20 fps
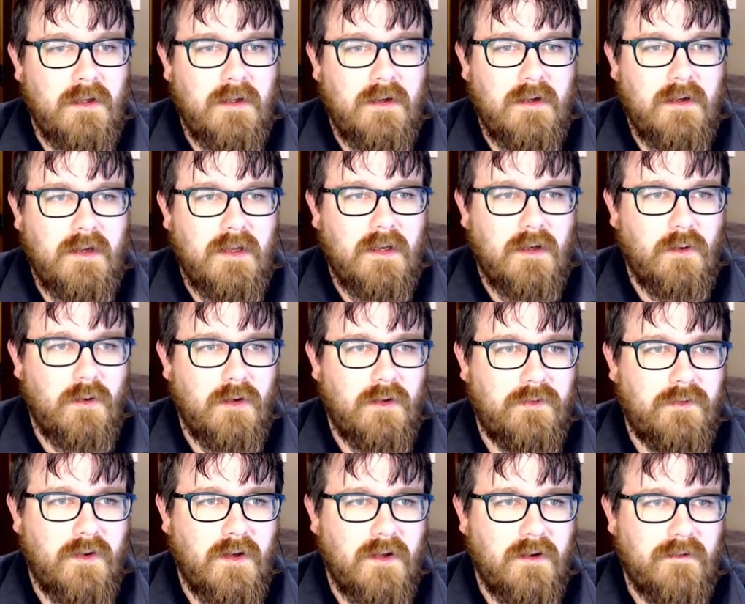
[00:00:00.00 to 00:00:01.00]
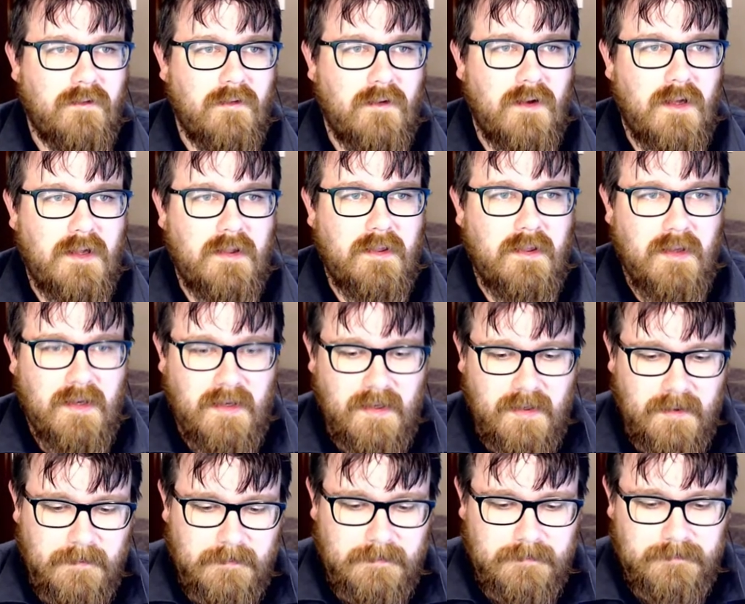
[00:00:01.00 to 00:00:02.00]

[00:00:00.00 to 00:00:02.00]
Now, if I run that,